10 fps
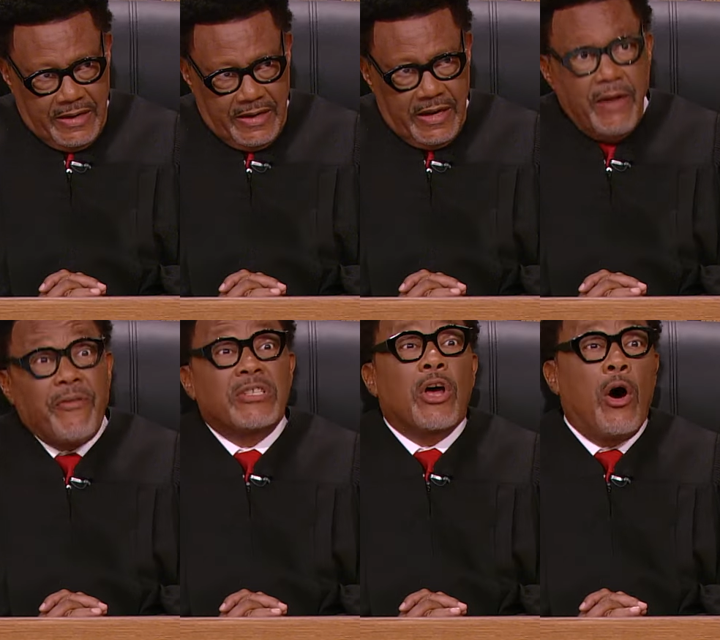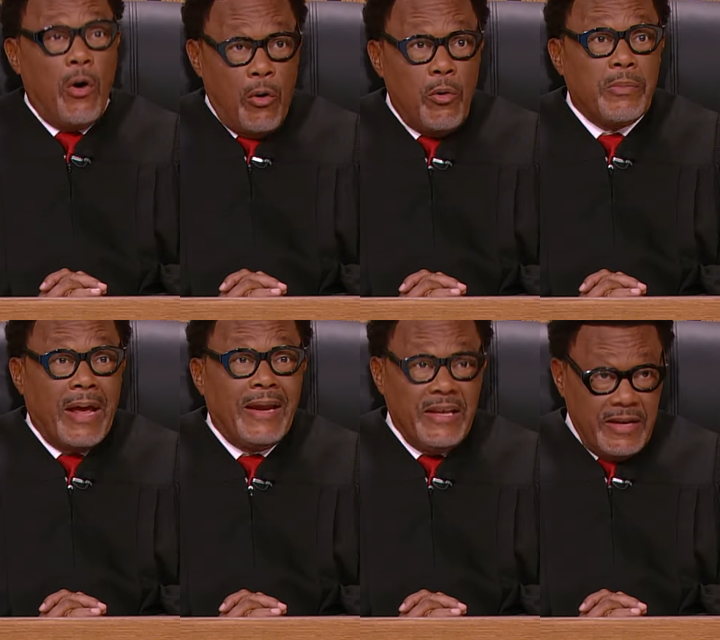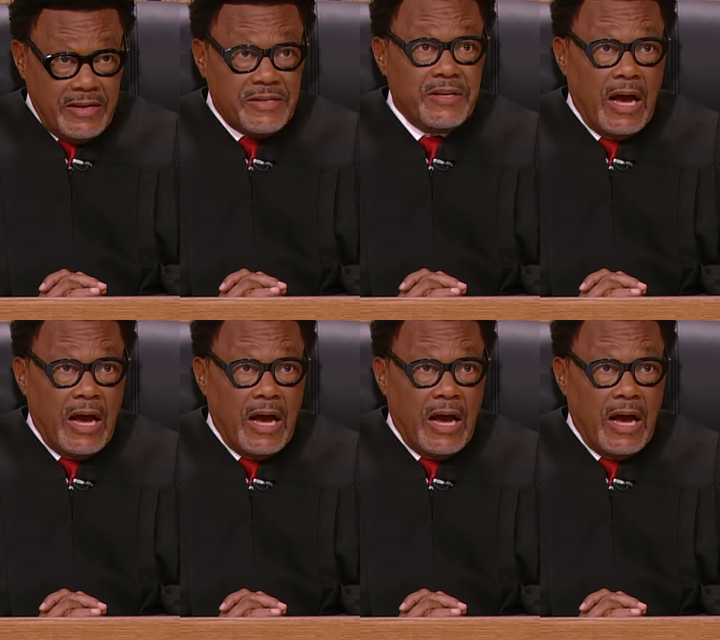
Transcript: if it's a home, that is